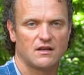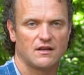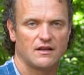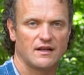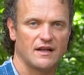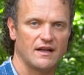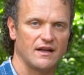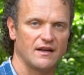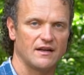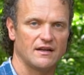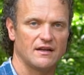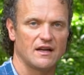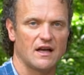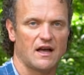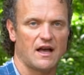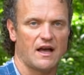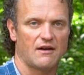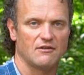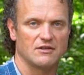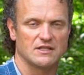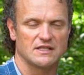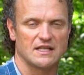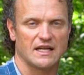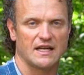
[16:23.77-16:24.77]
then
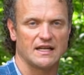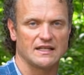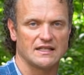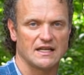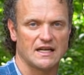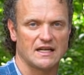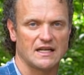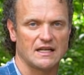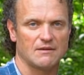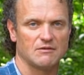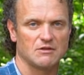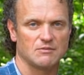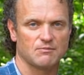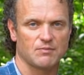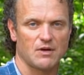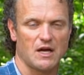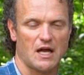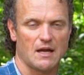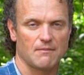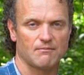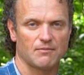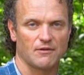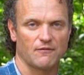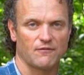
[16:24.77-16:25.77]
I would say Dyneema is
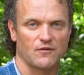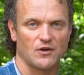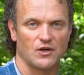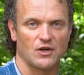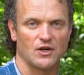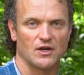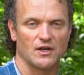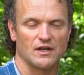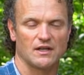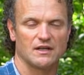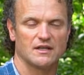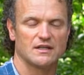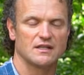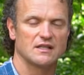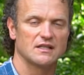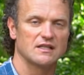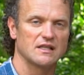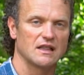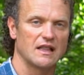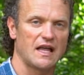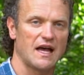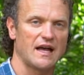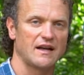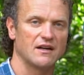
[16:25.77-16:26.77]
probably preferred.
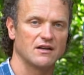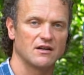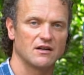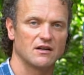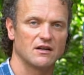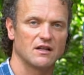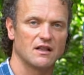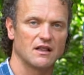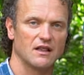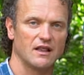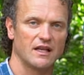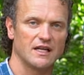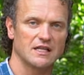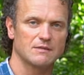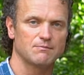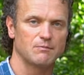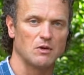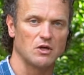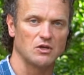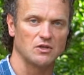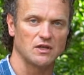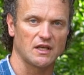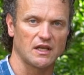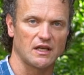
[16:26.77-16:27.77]
Lighter, less
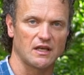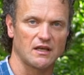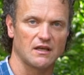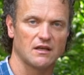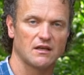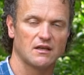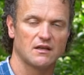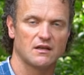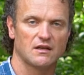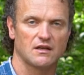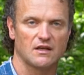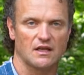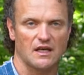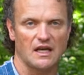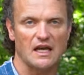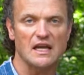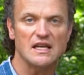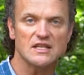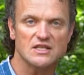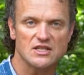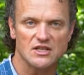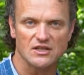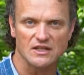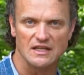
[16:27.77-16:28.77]
bulky,
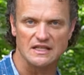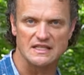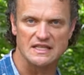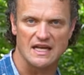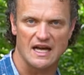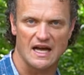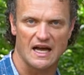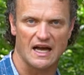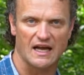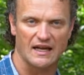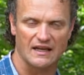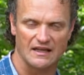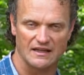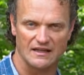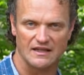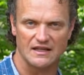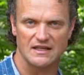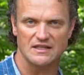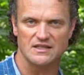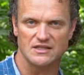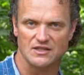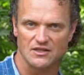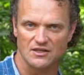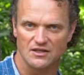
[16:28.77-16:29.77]
easier to tie,
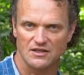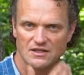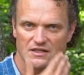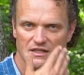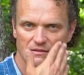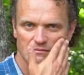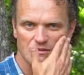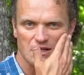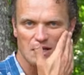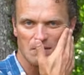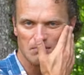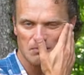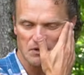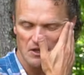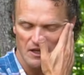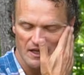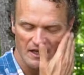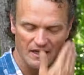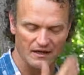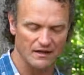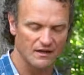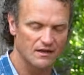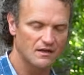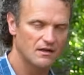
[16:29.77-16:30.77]
easier to
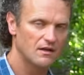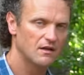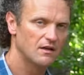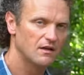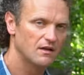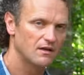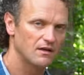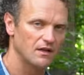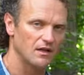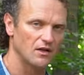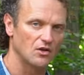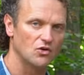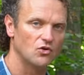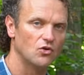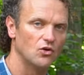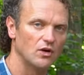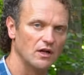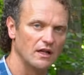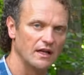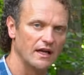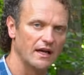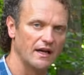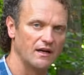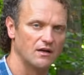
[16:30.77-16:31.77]
manipulate than a
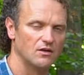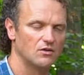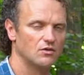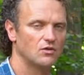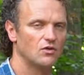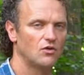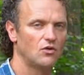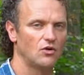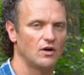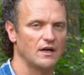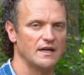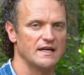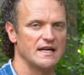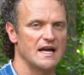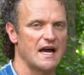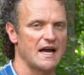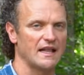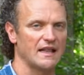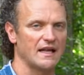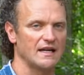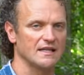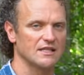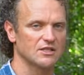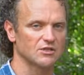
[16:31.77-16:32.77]
cordelette or a
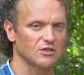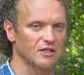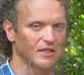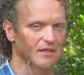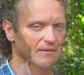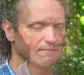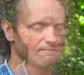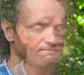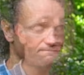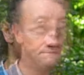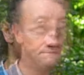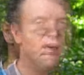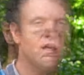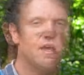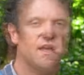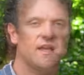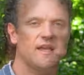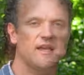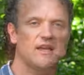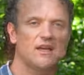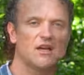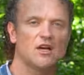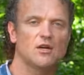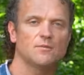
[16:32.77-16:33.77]
nylon sling.
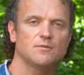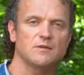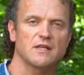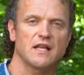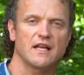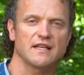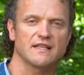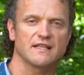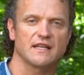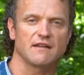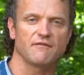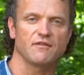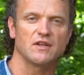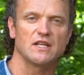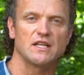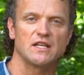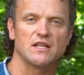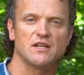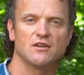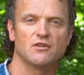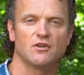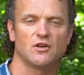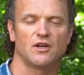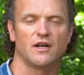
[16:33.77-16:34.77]
Hey, I hope you liked that
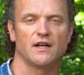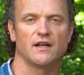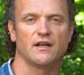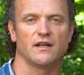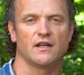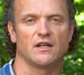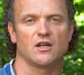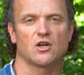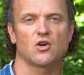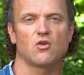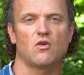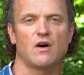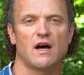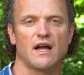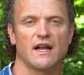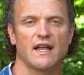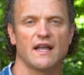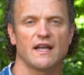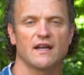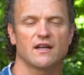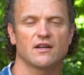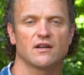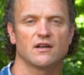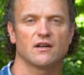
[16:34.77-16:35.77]
video on the quad
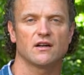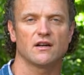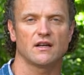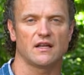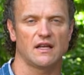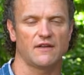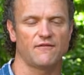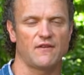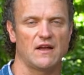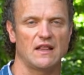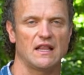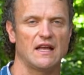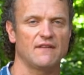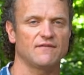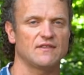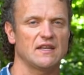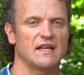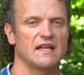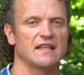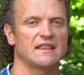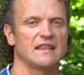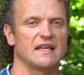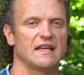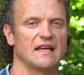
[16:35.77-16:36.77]
anchor. If I left
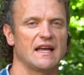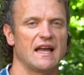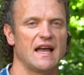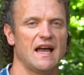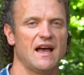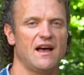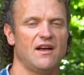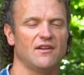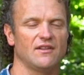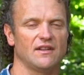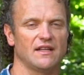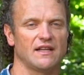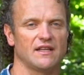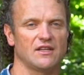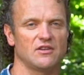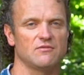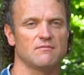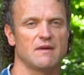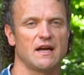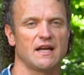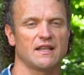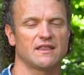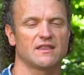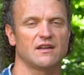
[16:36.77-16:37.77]
anything out that you
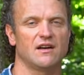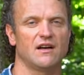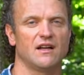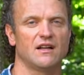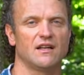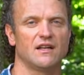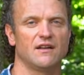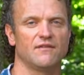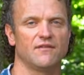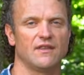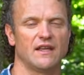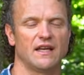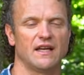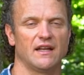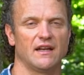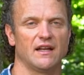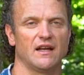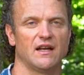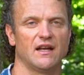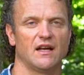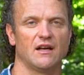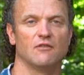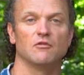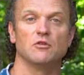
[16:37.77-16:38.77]
might have thought of that
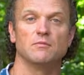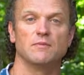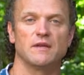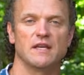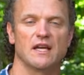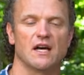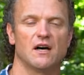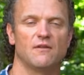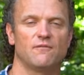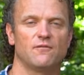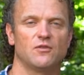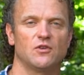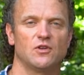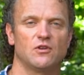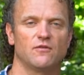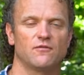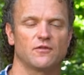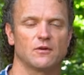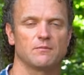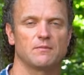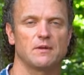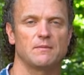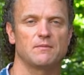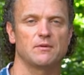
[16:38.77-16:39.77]
would be helpful
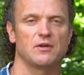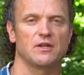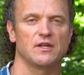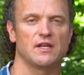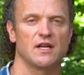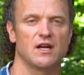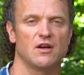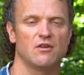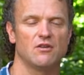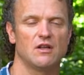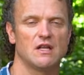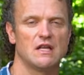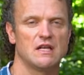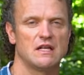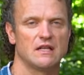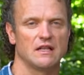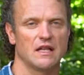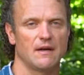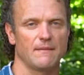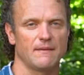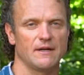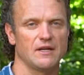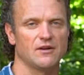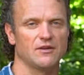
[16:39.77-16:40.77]
for people to know,
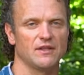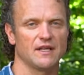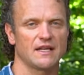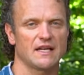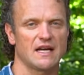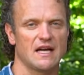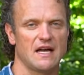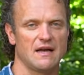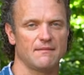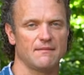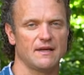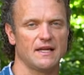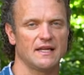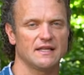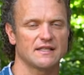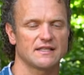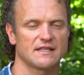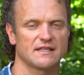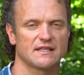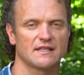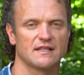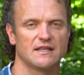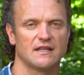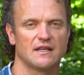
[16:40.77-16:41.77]
let me know in the
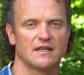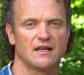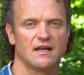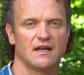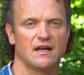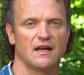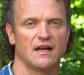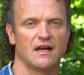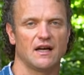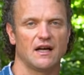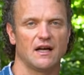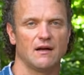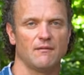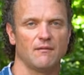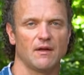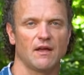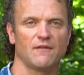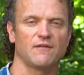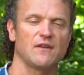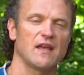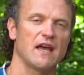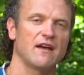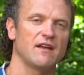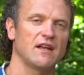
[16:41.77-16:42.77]
comments.
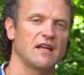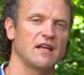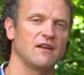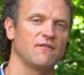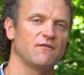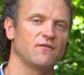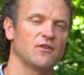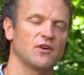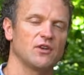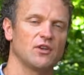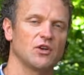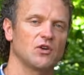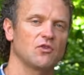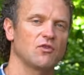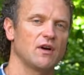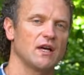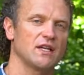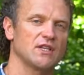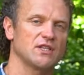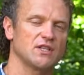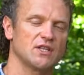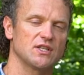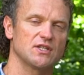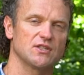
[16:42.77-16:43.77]
If you had any further
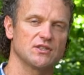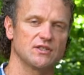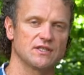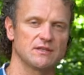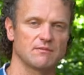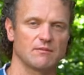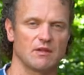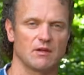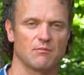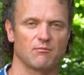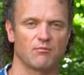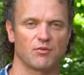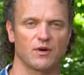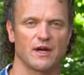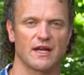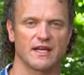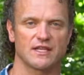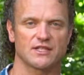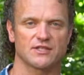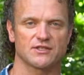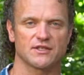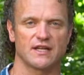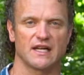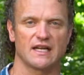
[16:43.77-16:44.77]
questions on some of the
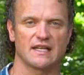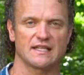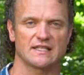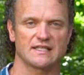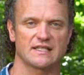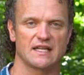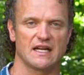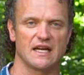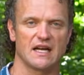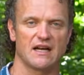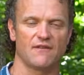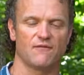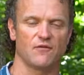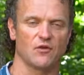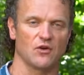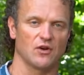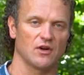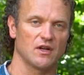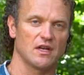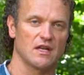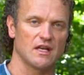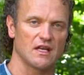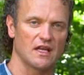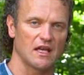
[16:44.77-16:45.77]
brake strength stuff
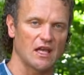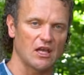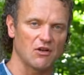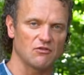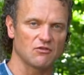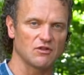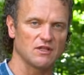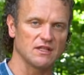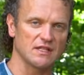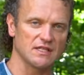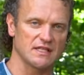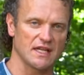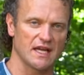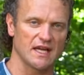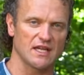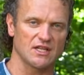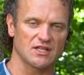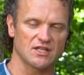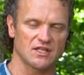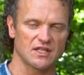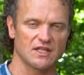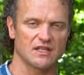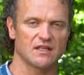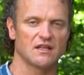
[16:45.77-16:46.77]
or
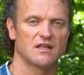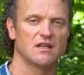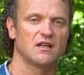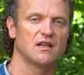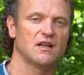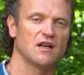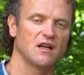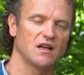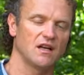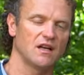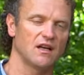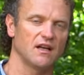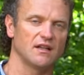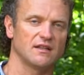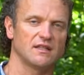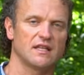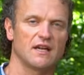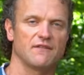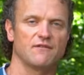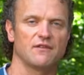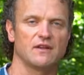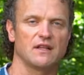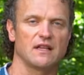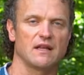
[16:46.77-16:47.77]
equalization,
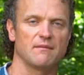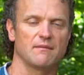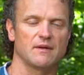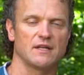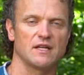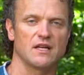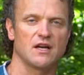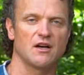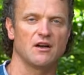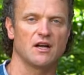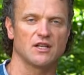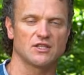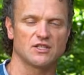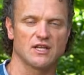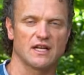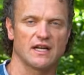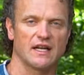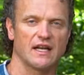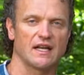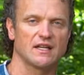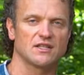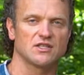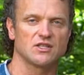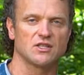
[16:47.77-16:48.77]
definitely let me know. I'll try
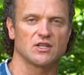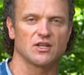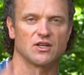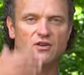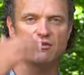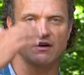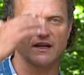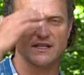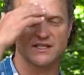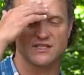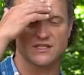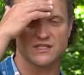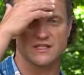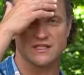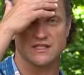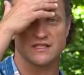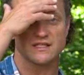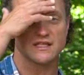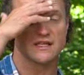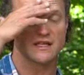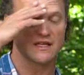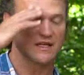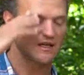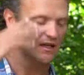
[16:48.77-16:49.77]
to answer your
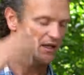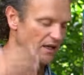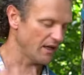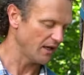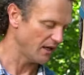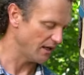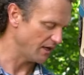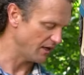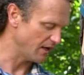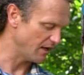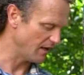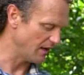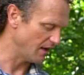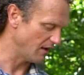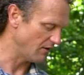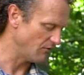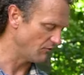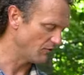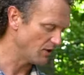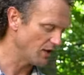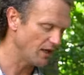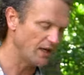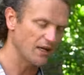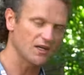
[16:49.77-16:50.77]
questions. And
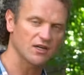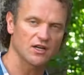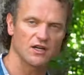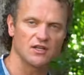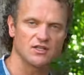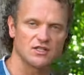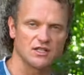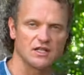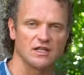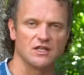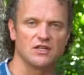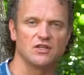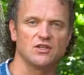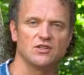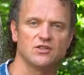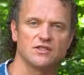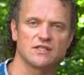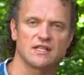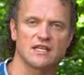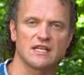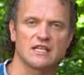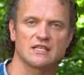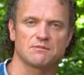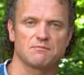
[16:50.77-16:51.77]
really encourage you to
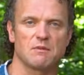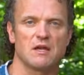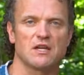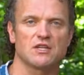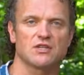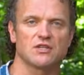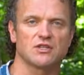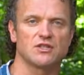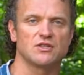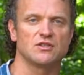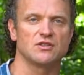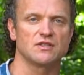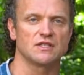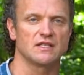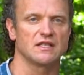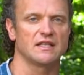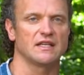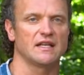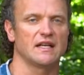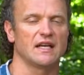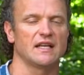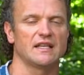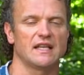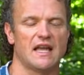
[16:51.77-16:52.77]
use this. Make sure you're using
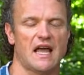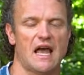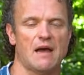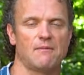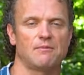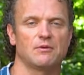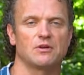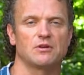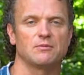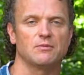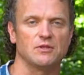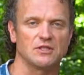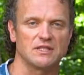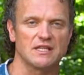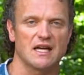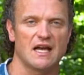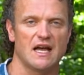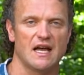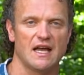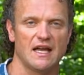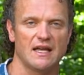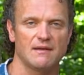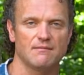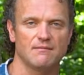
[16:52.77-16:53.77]
it at the applicable
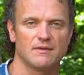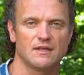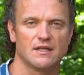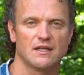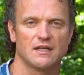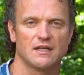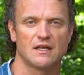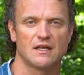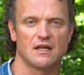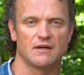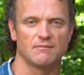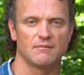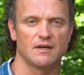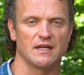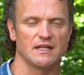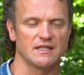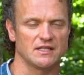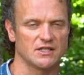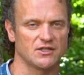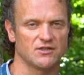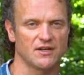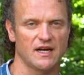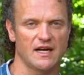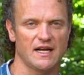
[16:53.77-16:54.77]
time. But
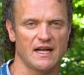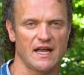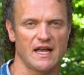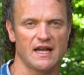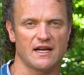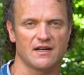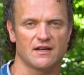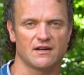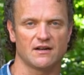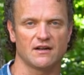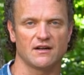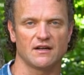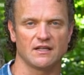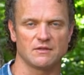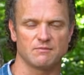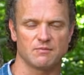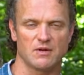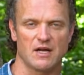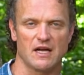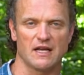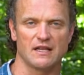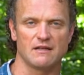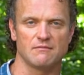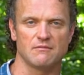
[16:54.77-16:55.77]
it's a great anchor. It's
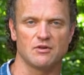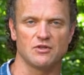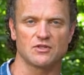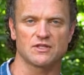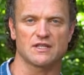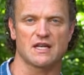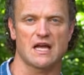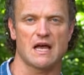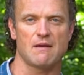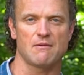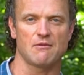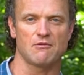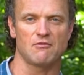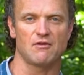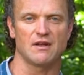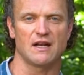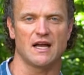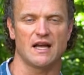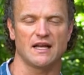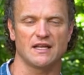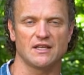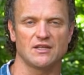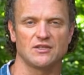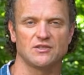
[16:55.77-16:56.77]
probably the most common one
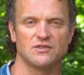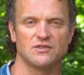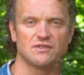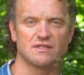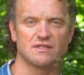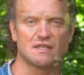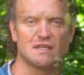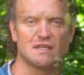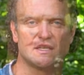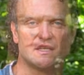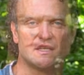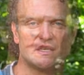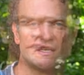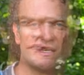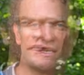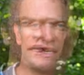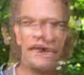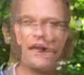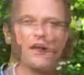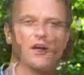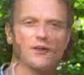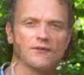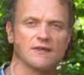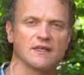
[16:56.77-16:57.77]
I use.
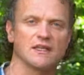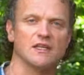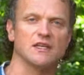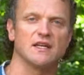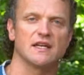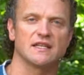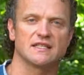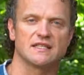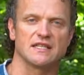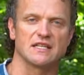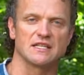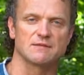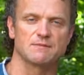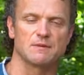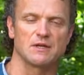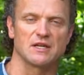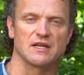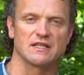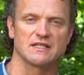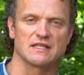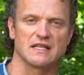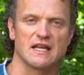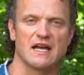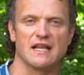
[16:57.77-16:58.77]
I hope that you get to
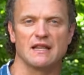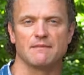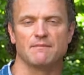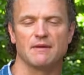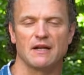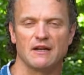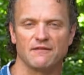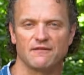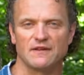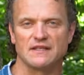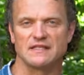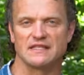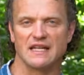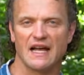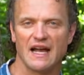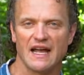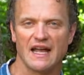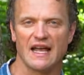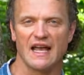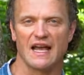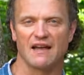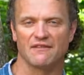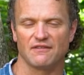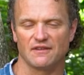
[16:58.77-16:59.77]
experience a lot of the benefits that I
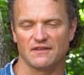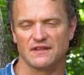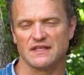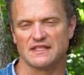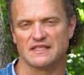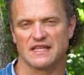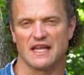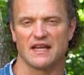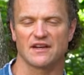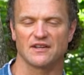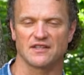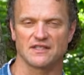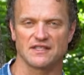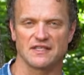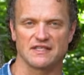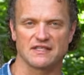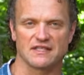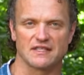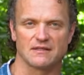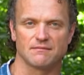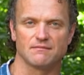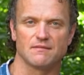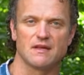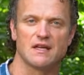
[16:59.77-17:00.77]
have of this anchor
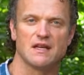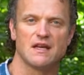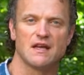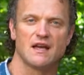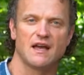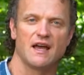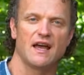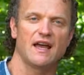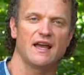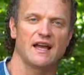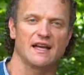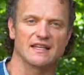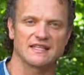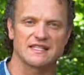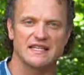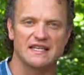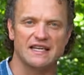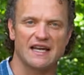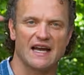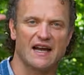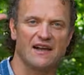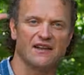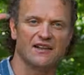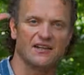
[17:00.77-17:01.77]
system. Hey, I'll see
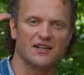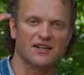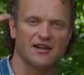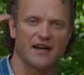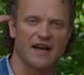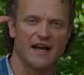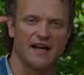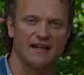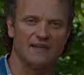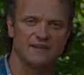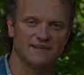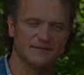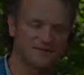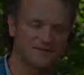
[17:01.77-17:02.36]
you out on the crag.